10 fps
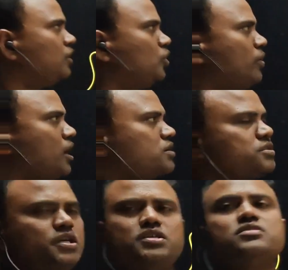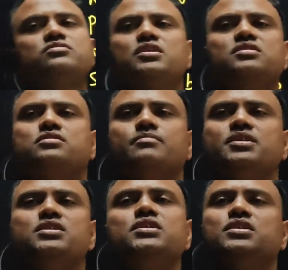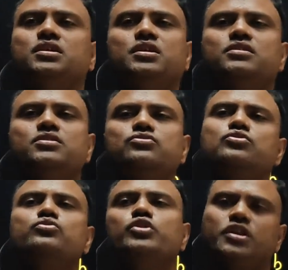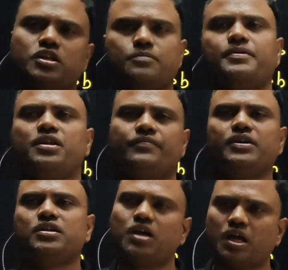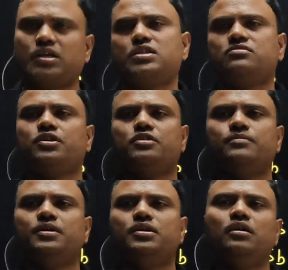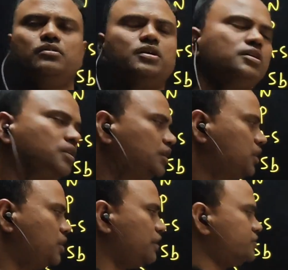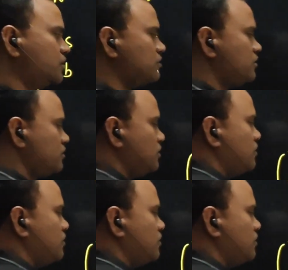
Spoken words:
Lower oxidation state stability increases due to inert pair effect. Correct statement. Okay. Reason.